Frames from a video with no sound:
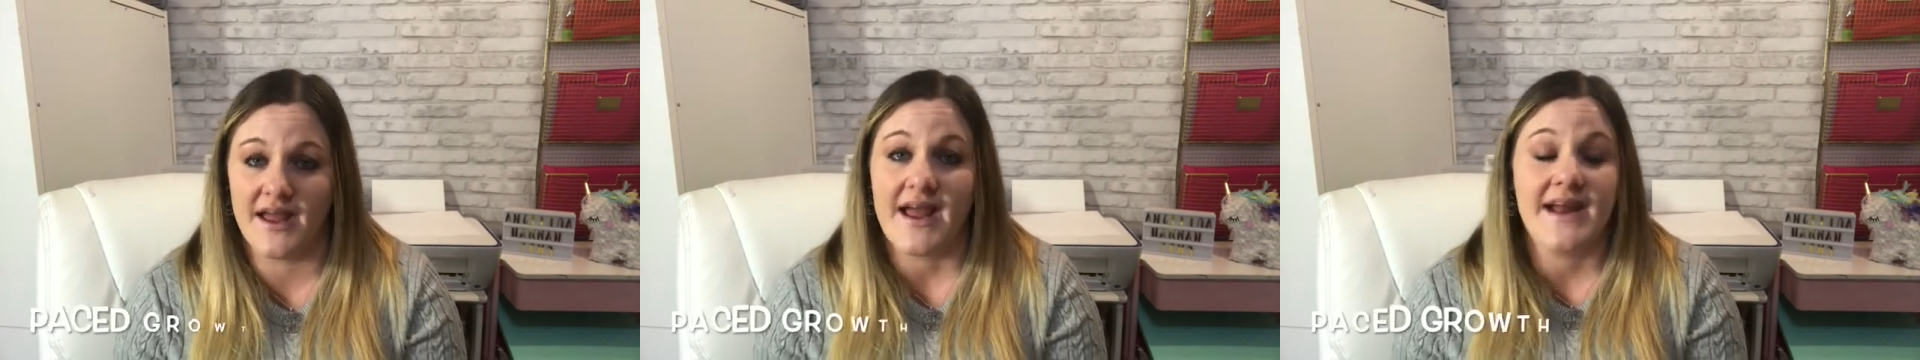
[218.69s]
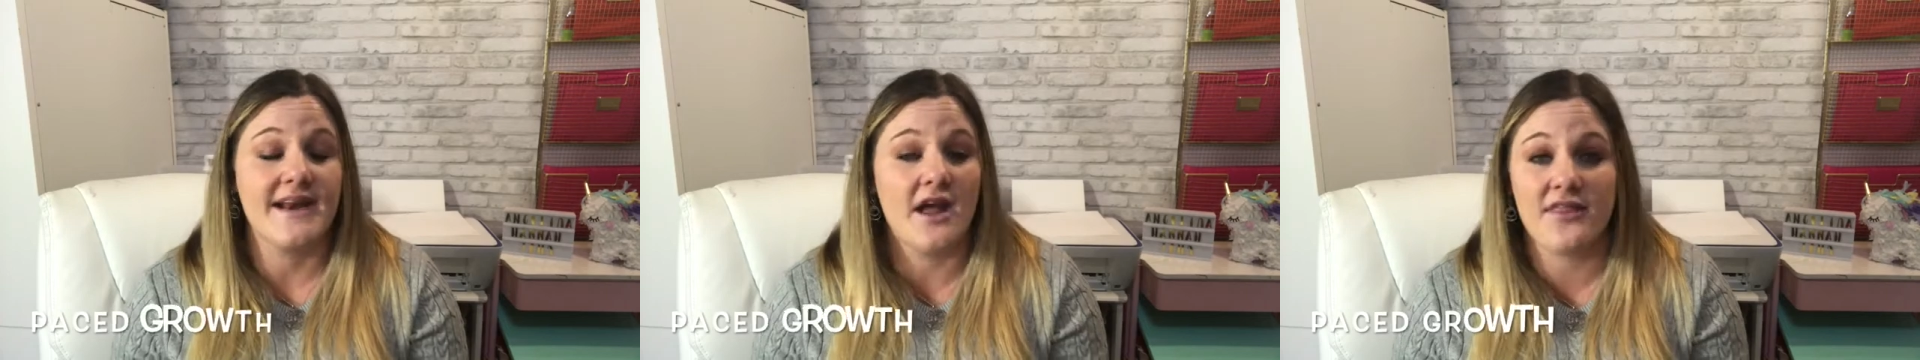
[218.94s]

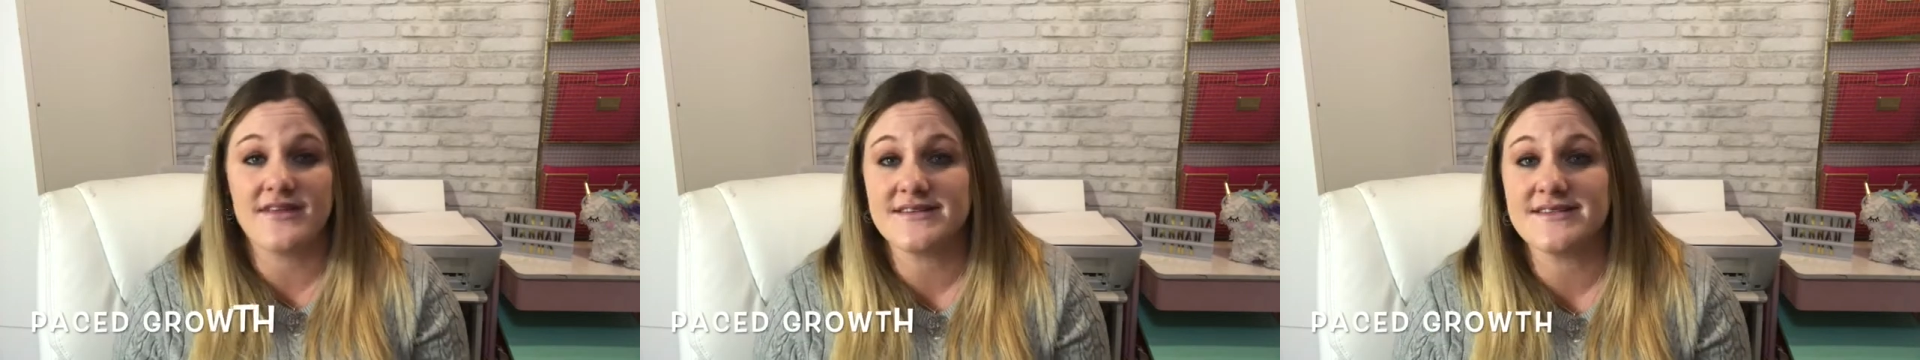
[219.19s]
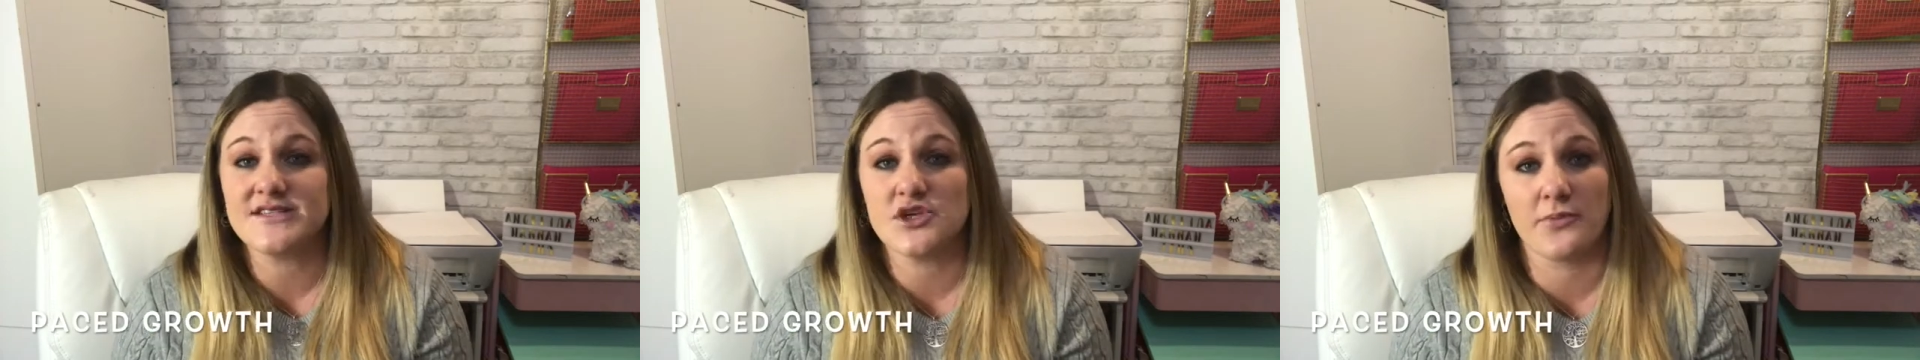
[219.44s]
Now, this
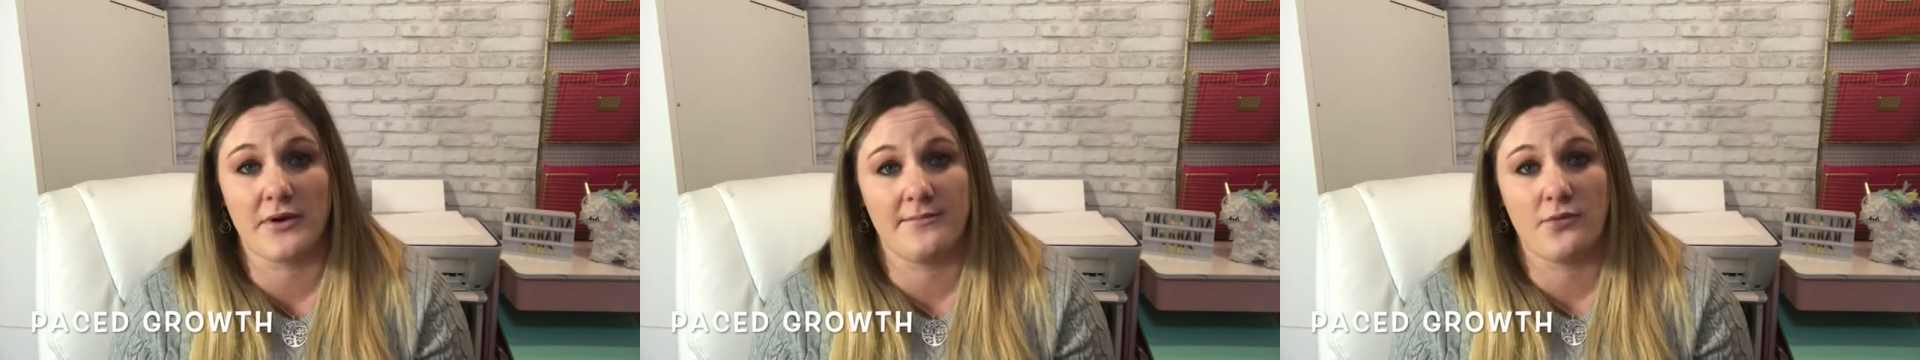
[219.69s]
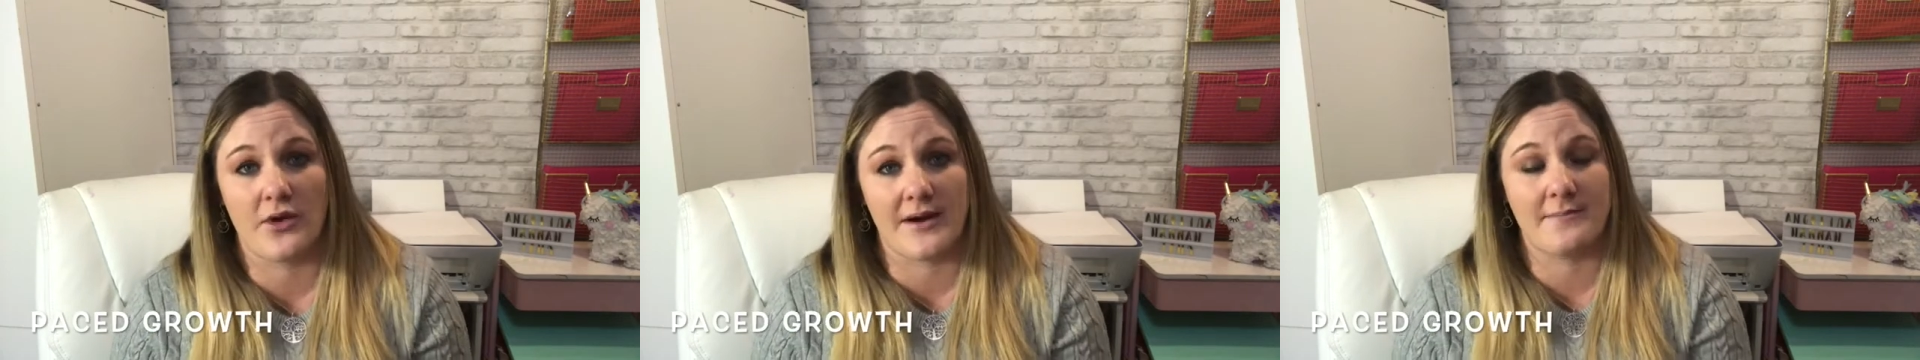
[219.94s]
is super
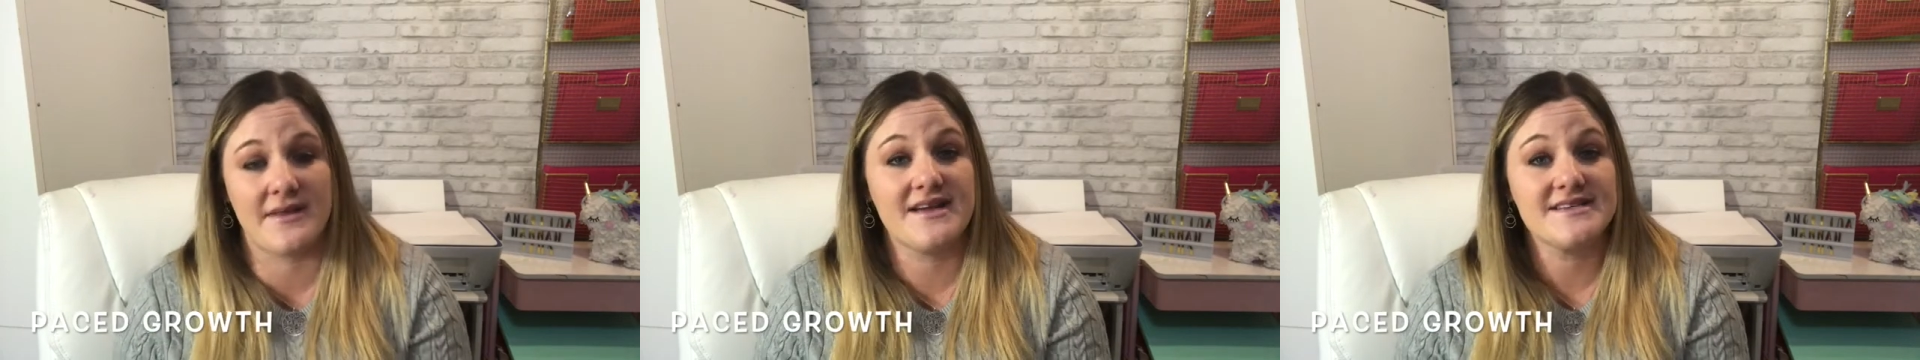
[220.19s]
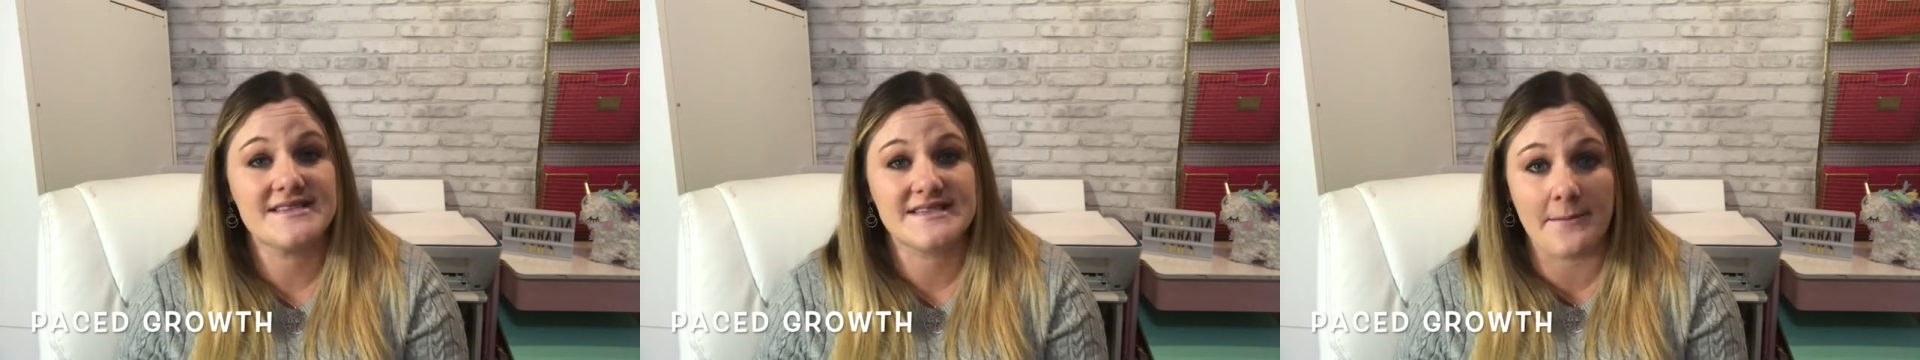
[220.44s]
important because
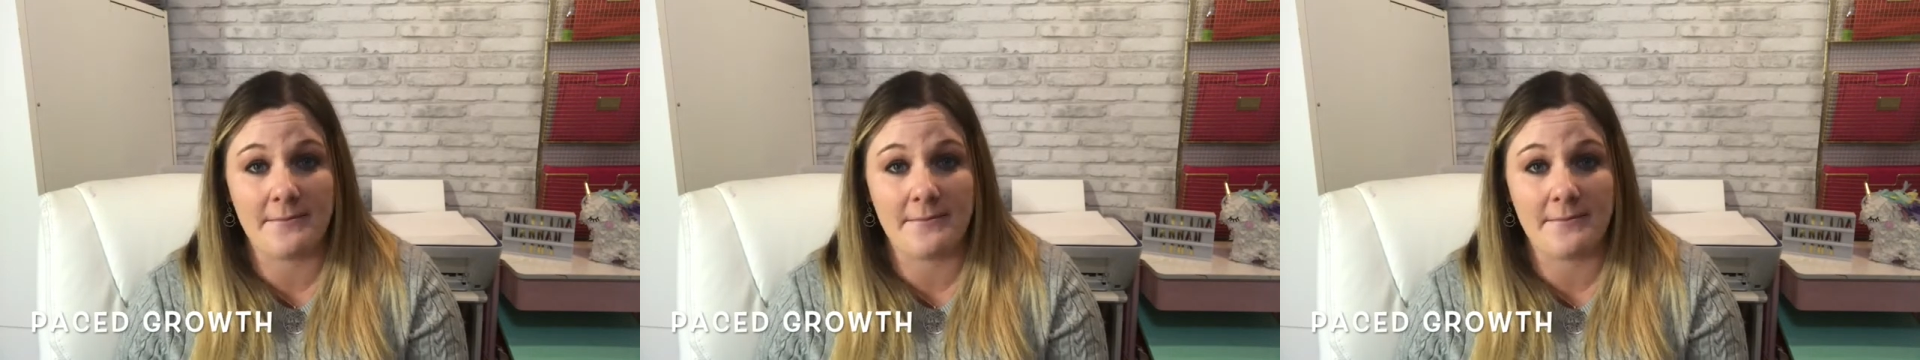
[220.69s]
some